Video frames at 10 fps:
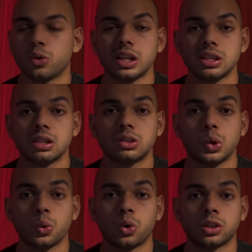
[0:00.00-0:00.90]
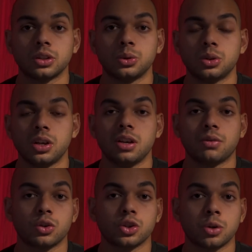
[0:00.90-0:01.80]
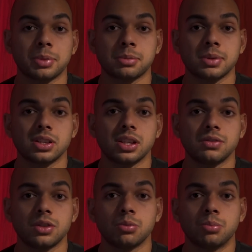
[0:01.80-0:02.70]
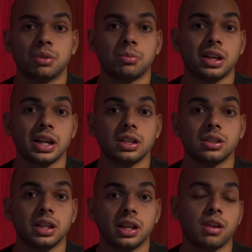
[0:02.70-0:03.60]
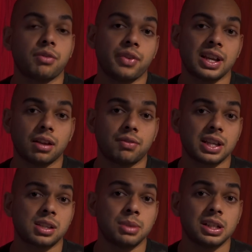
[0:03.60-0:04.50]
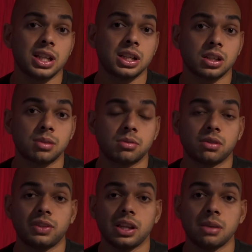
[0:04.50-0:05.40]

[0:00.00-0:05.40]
more easier to do on the go. Photoshop Express gives you greater degree of flexibility in terms of the